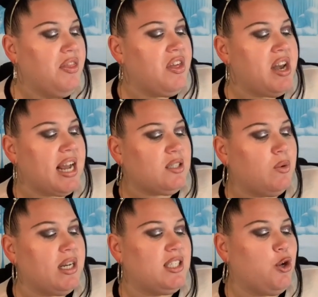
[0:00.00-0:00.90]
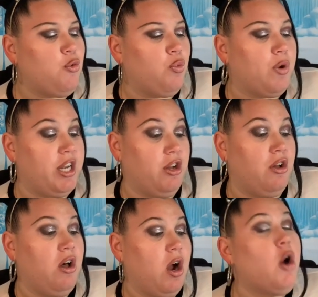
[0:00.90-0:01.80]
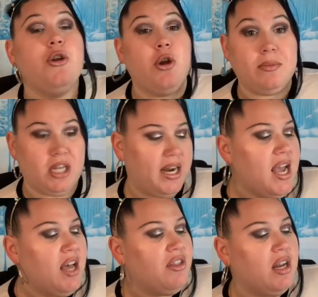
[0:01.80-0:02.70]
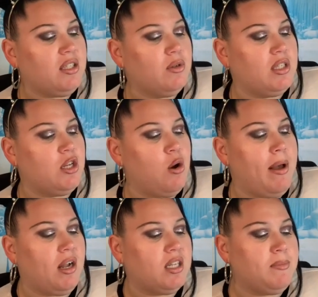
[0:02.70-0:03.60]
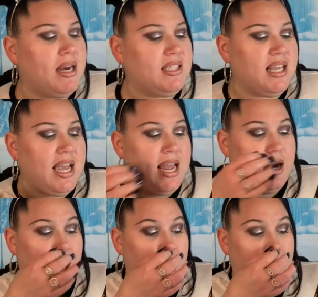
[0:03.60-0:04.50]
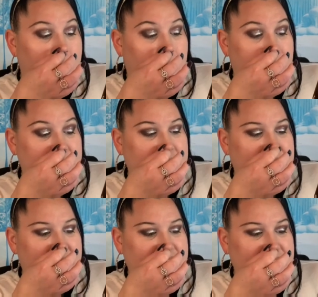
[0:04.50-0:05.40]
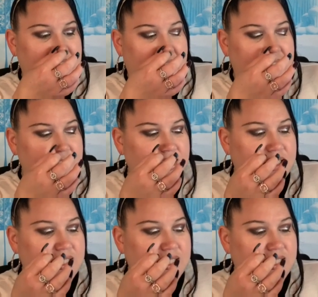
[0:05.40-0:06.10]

The next one is the Real. Oh, no, no, I'm sorry. The next one is the Nomad Cosmetics in um, Medina Intense.